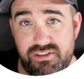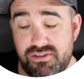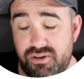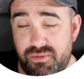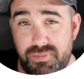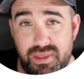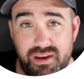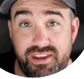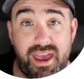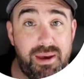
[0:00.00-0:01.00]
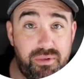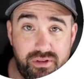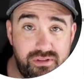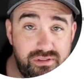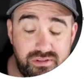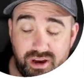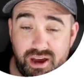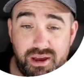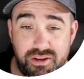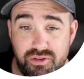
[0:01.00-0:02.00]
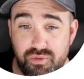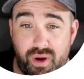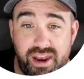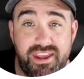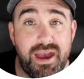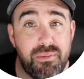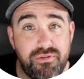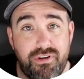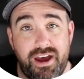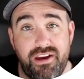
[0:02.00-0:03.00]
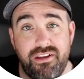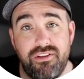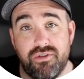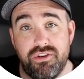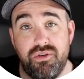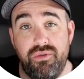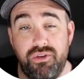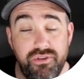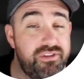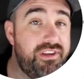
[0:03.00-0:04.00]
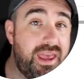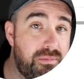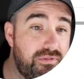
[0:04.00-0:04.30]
So YAML, uh, you write a YAML file or you use a YAML